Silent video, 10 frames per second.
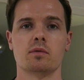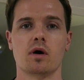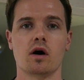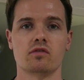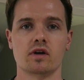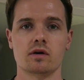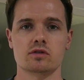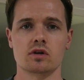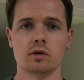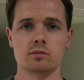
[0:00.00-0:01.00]
in about half an
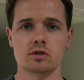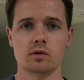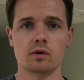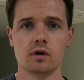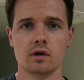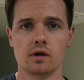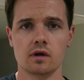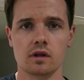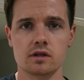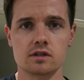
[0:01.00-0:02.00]
hour's time. So
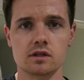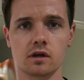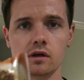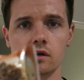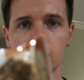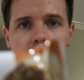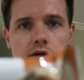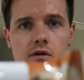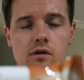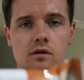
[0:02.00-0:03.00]
this is a
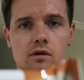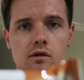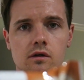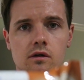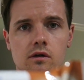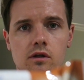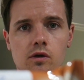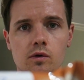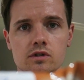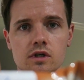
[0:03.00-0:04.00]

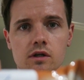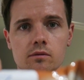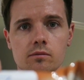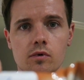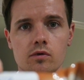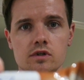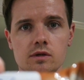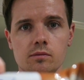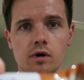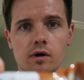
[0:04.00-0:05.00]
USN
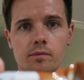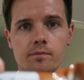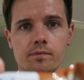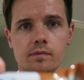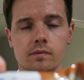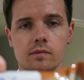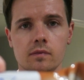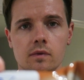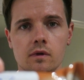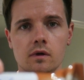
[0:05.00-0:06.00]
protein bar.
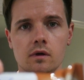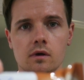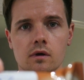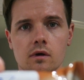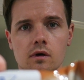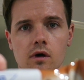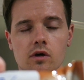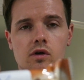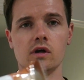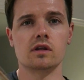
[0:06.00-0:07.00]

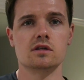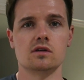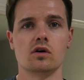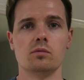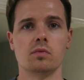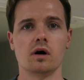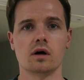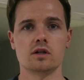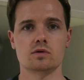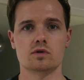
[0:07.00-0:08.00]
You get these in Home
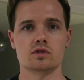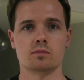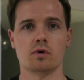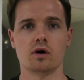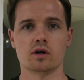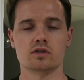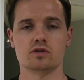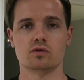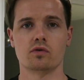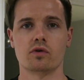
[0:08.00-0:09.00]
Bargains, which is a bargain
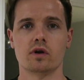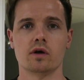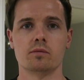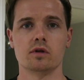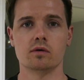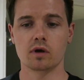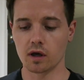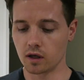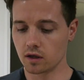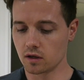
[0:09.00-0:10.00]
store in the
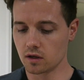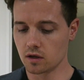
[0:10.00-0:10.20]
UK.